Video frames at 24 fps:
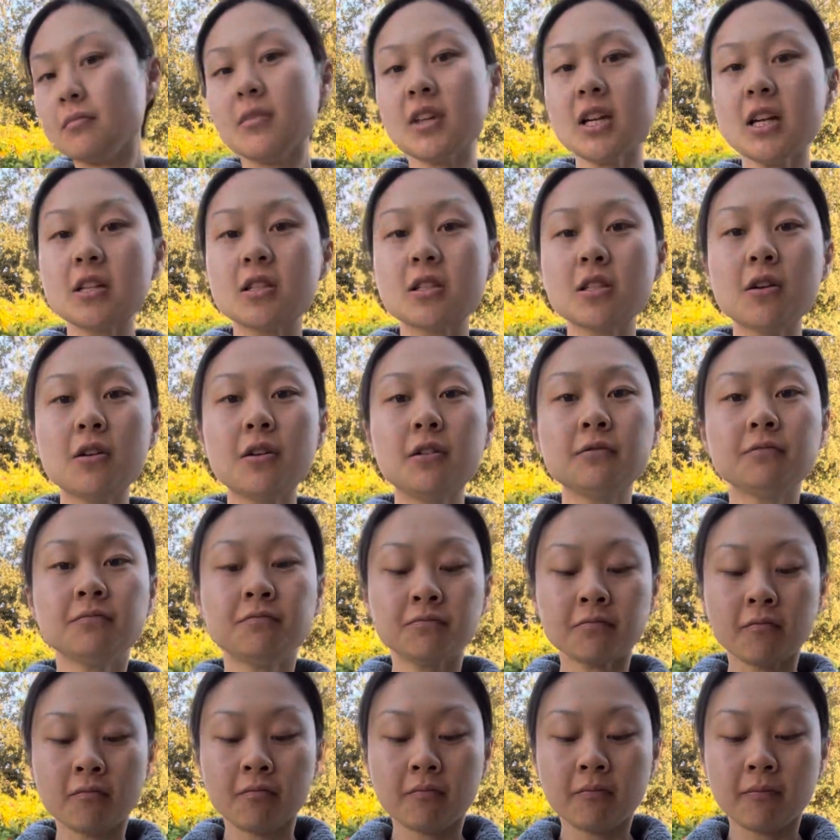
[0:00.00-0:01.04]
So
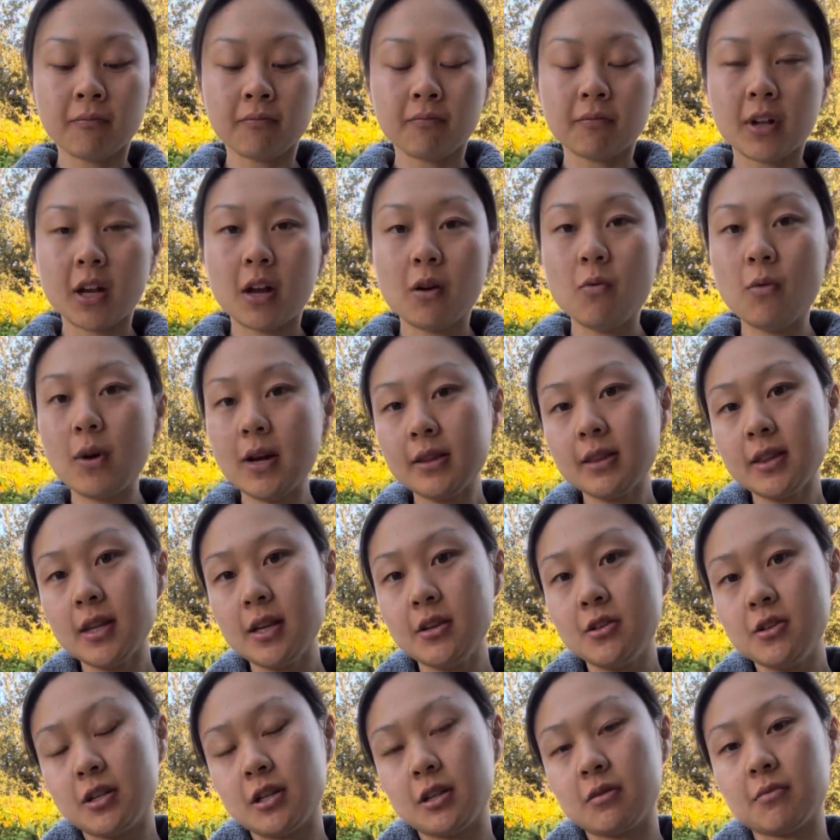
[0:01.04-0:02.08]
one thing
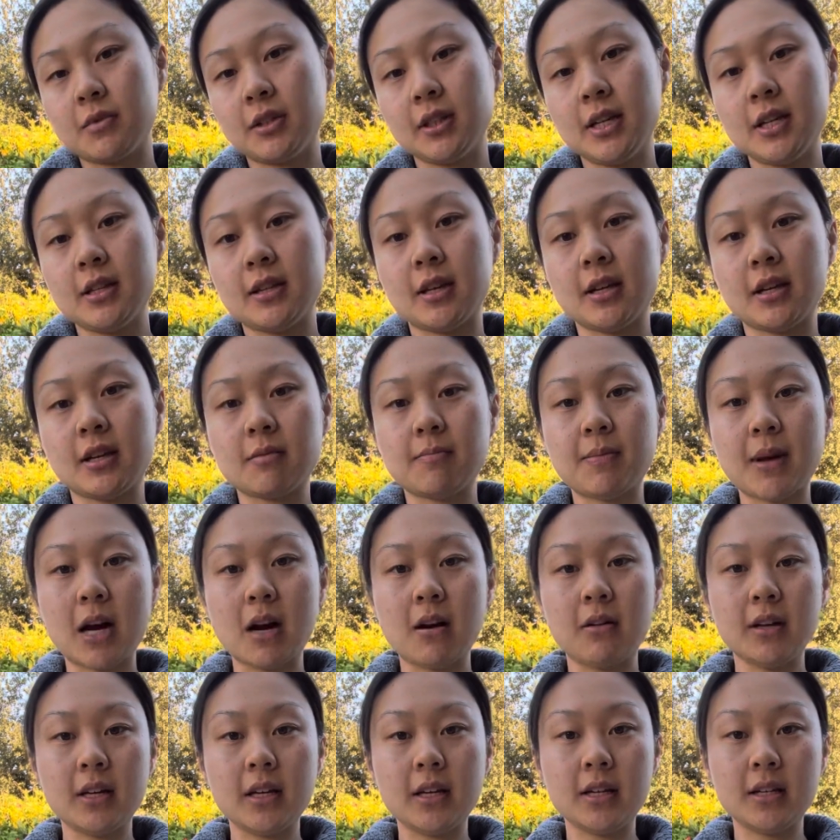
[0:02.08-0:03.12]
you can really think
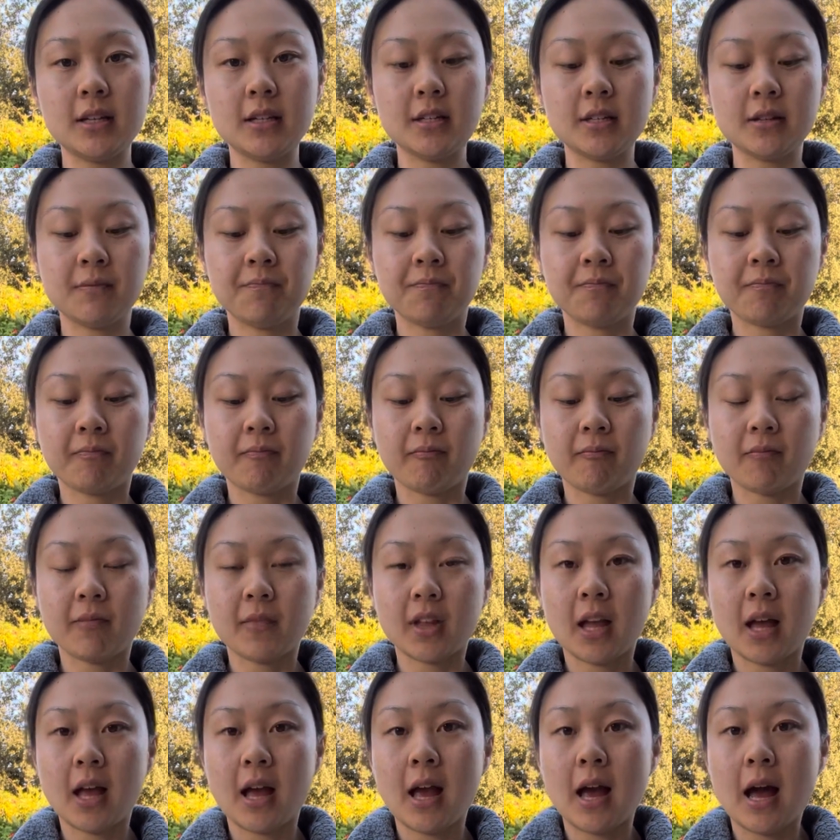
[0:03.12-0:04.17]
about is
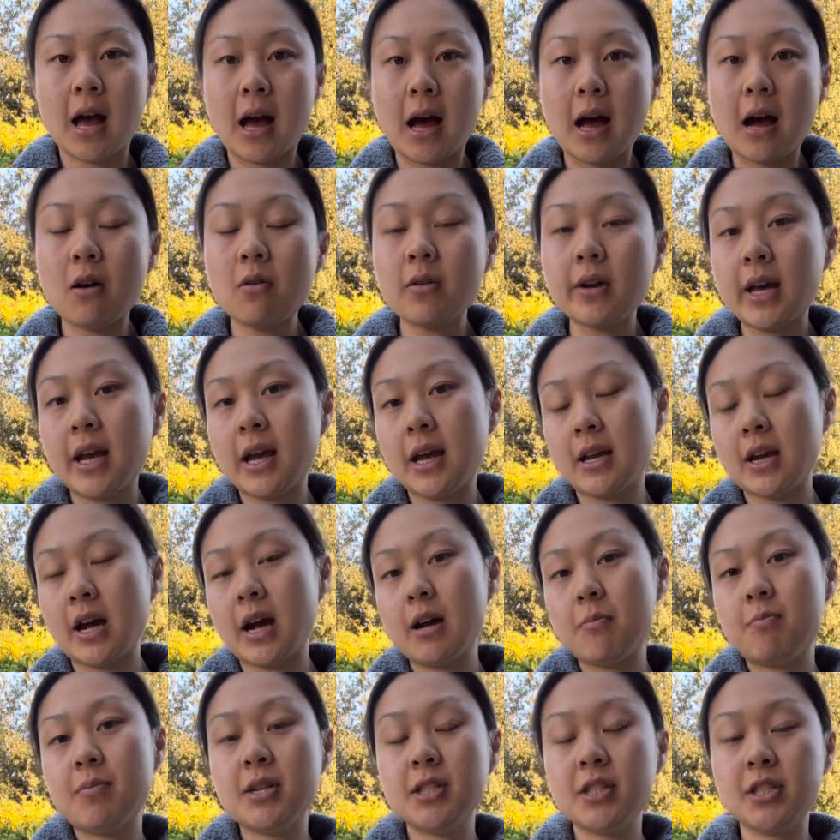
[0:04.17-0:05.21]
how can I
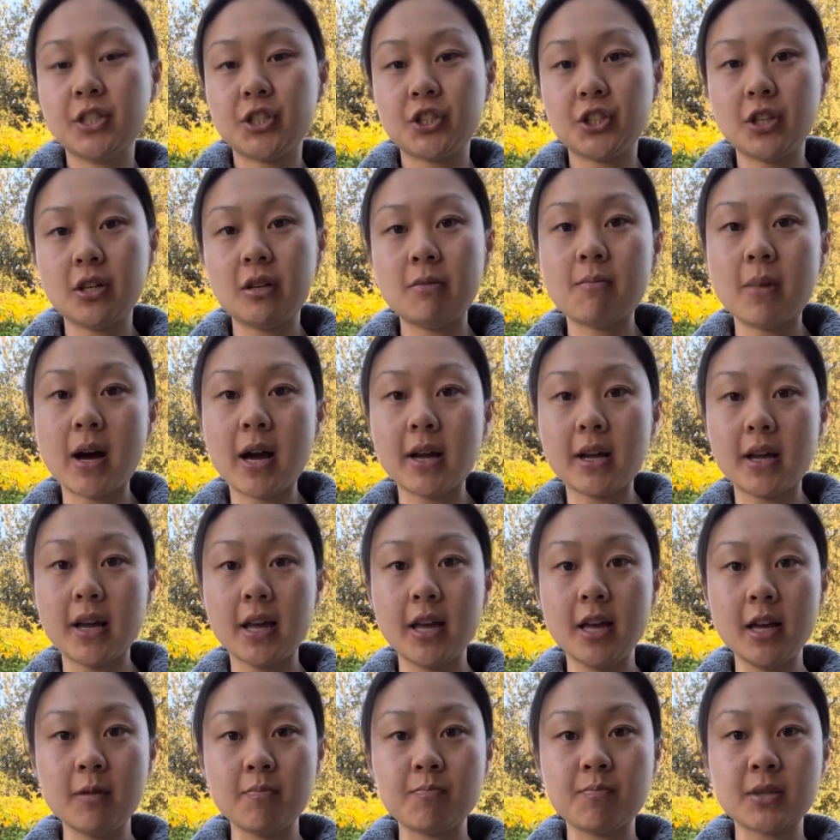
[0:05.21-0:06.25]
position my
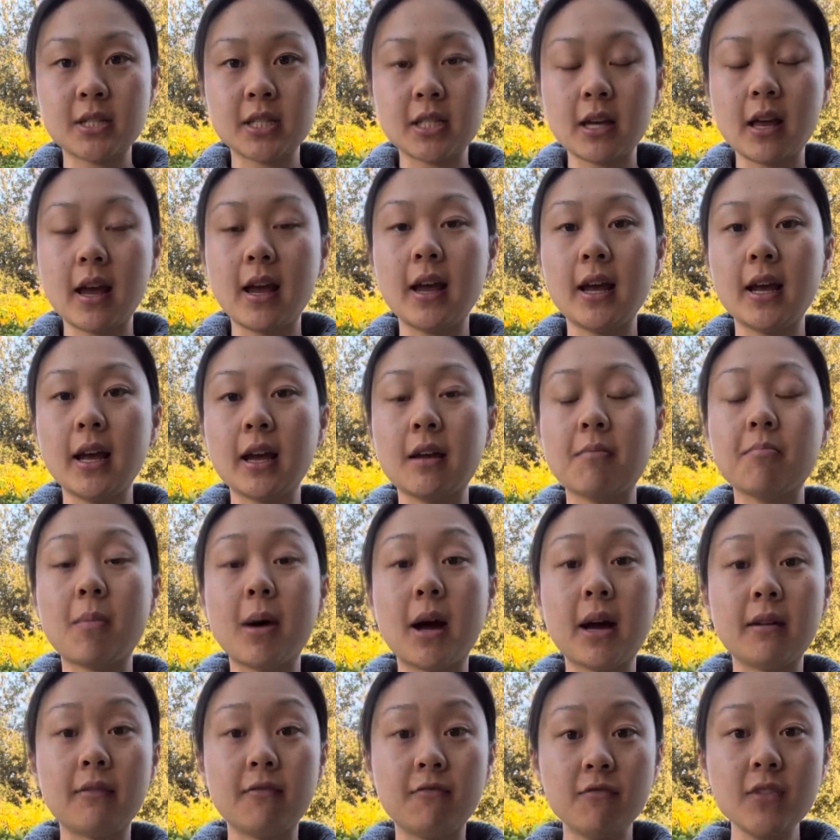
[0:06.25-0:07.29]
hips and
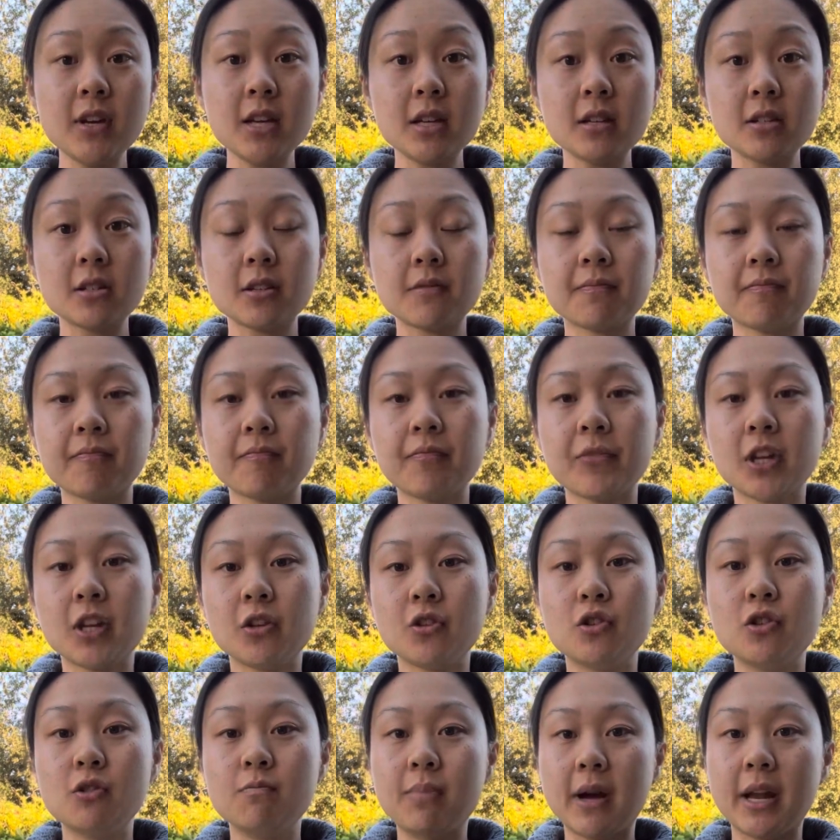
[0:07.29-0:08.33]
my feet
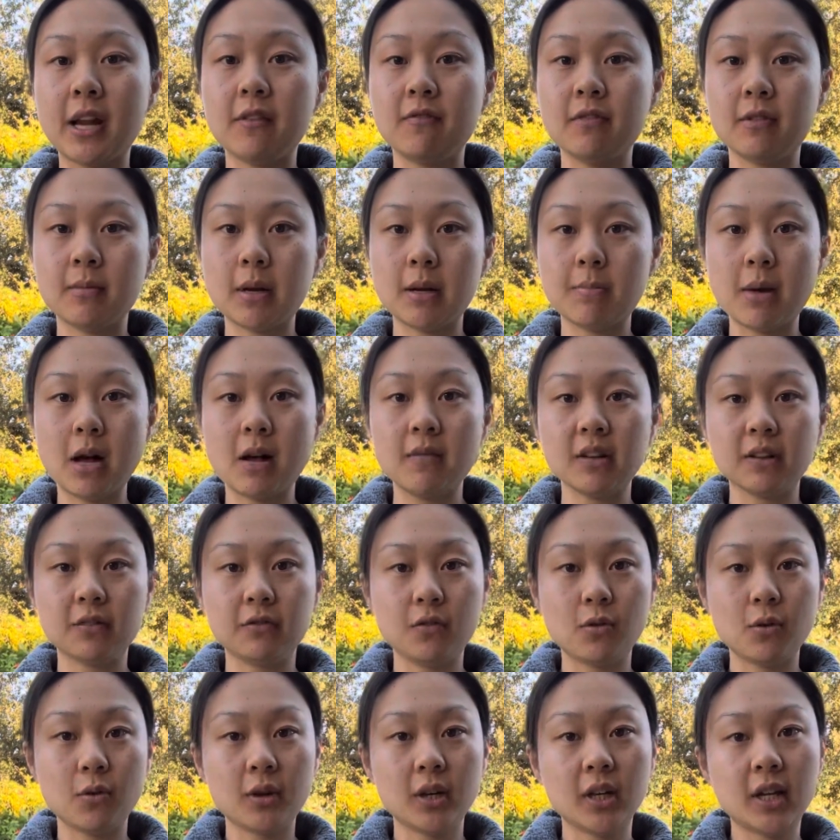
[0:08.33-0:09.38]
to benefit my pelvic
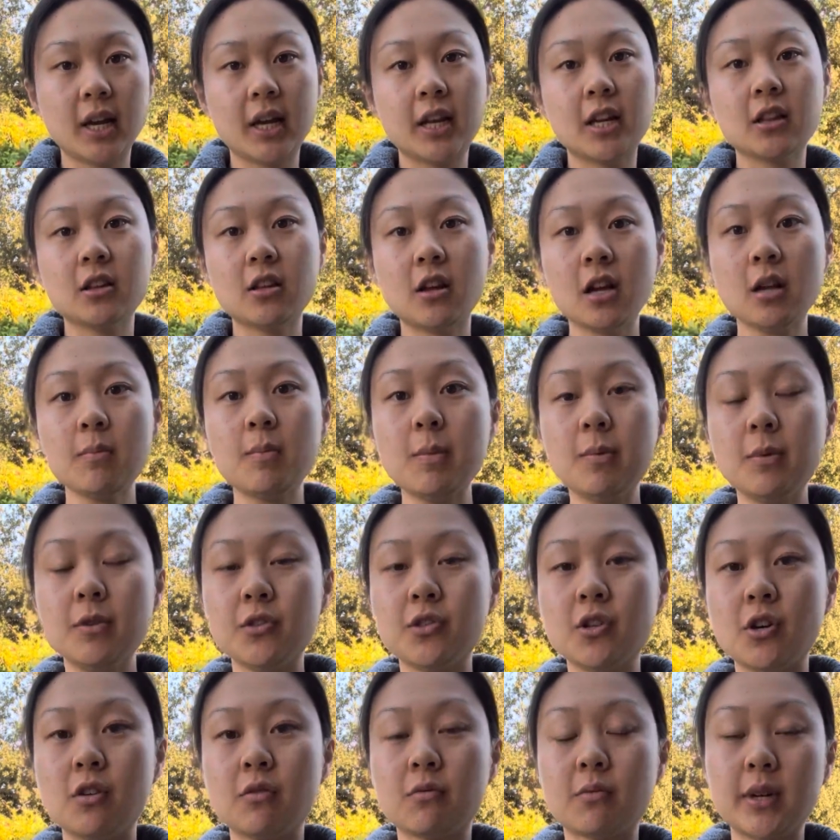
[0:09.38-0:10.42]
floor? And a lot of people
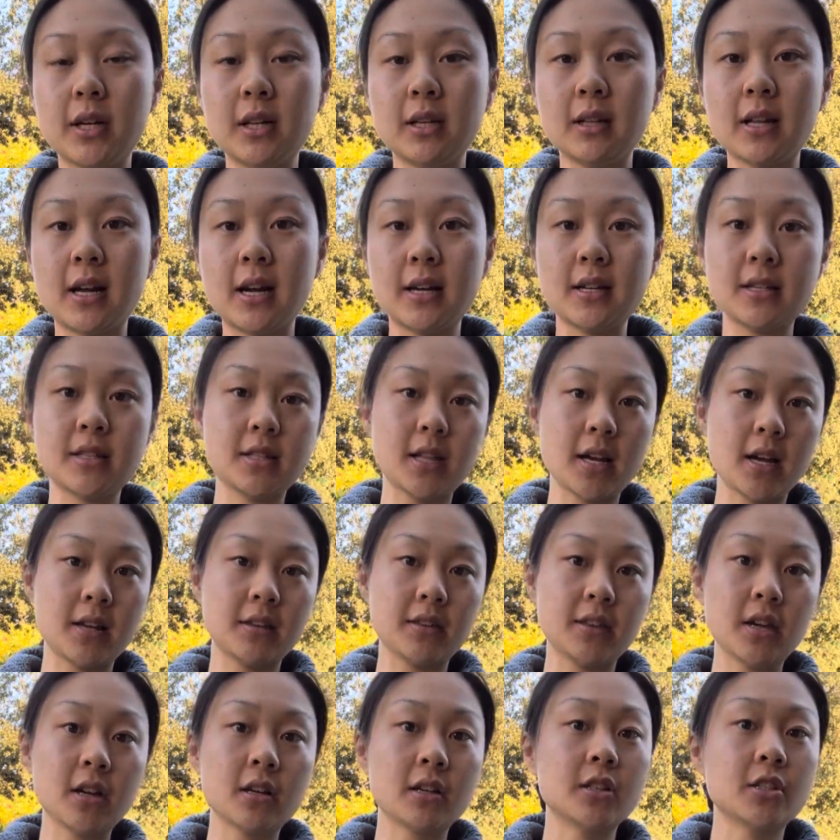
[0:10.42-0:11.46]
don't realize that
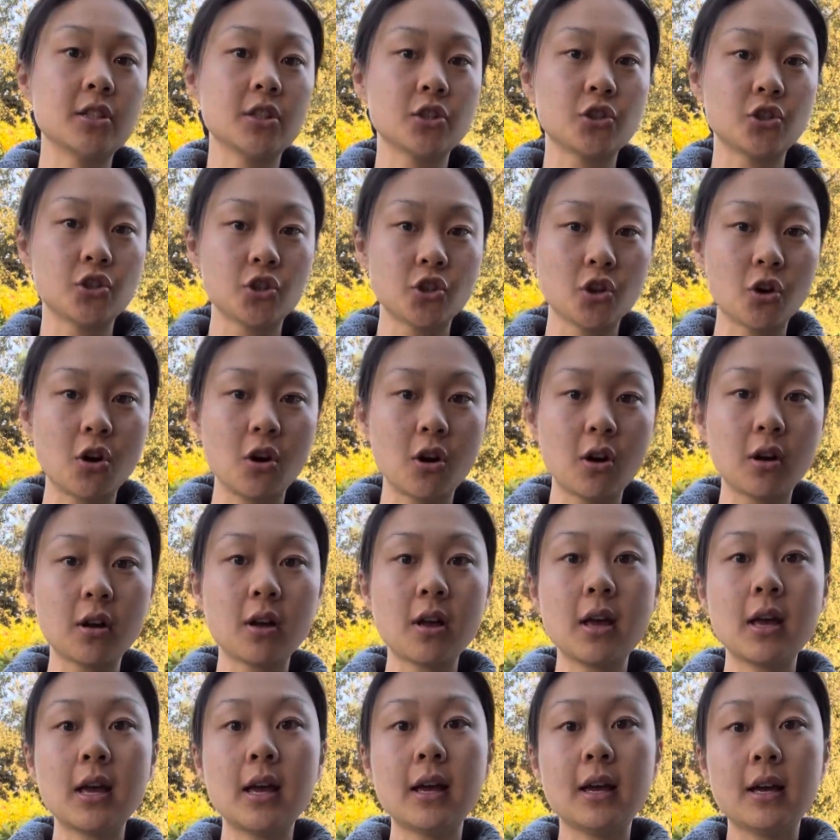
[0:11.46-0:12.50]
there is a strong
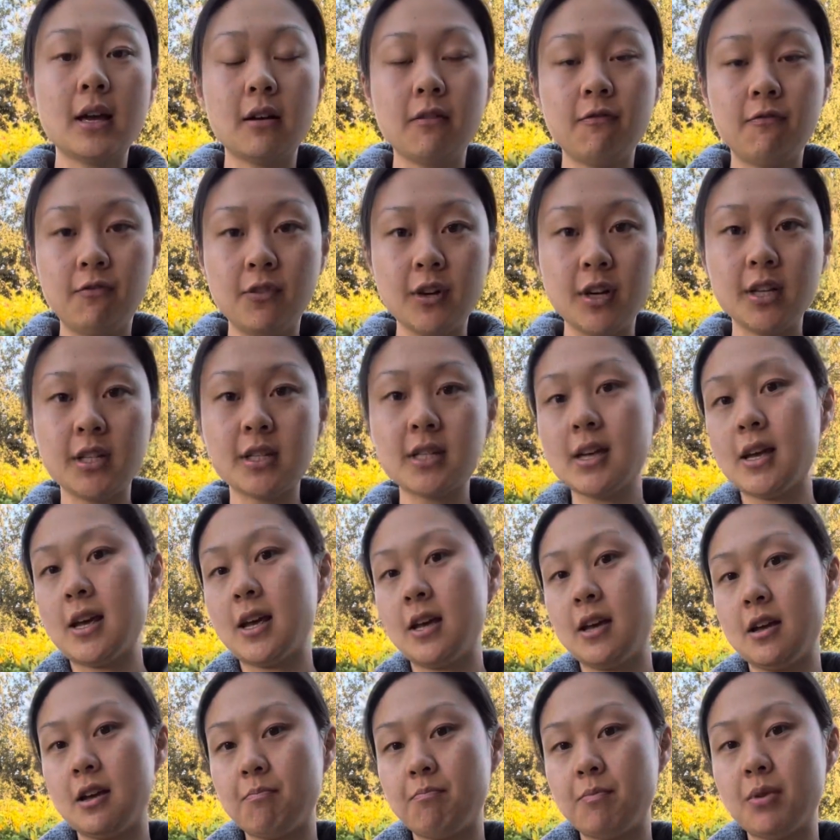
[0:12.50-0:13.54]
foot
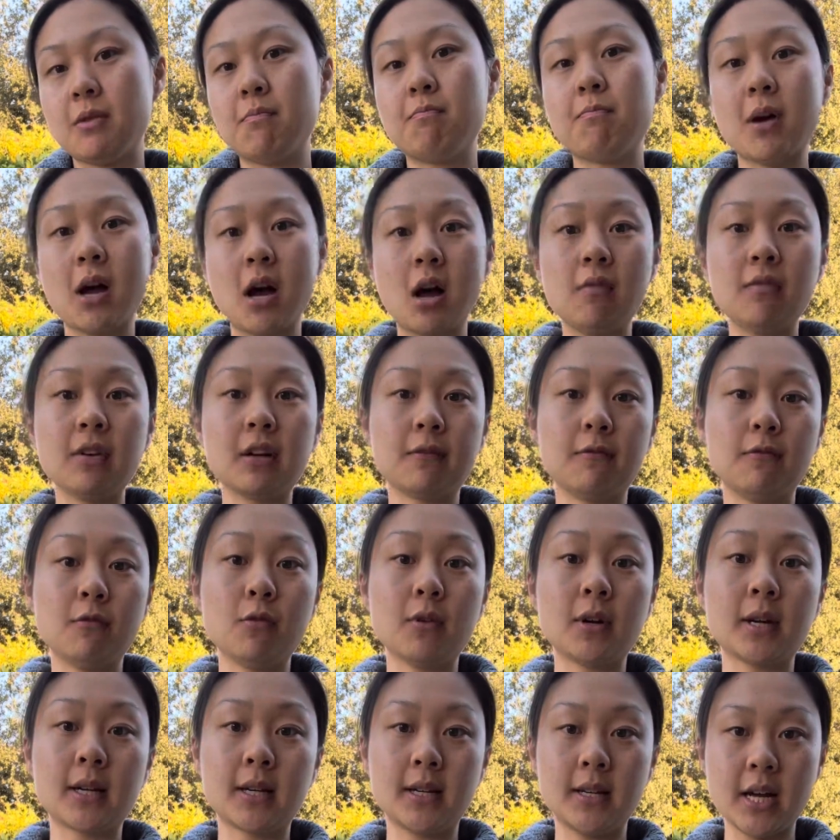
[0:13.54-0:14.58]
hip pelvic
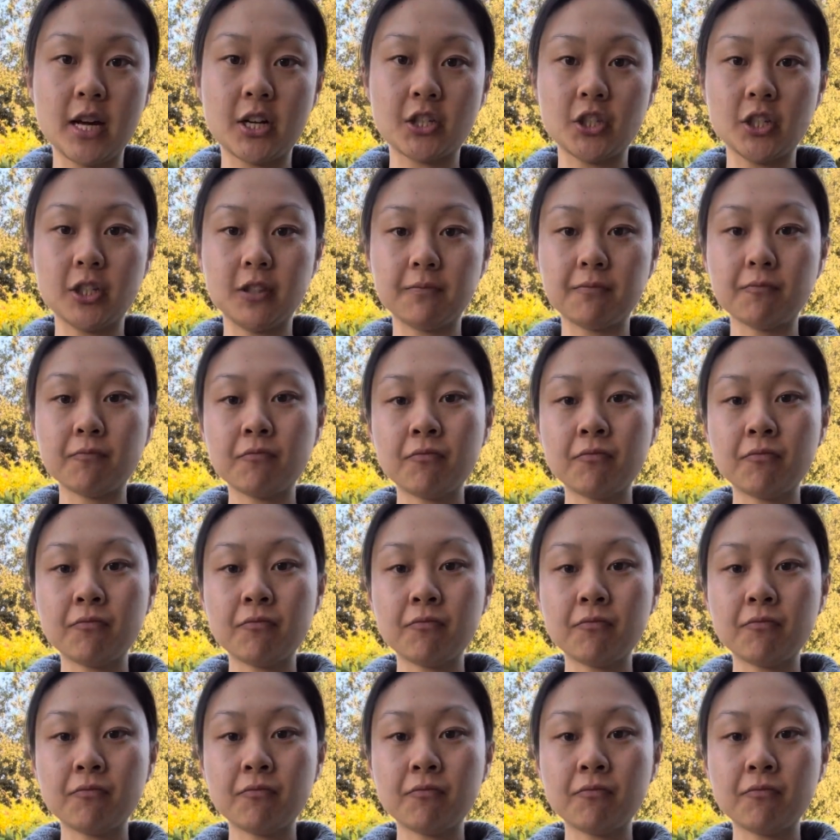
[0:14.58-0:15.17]
floor connection.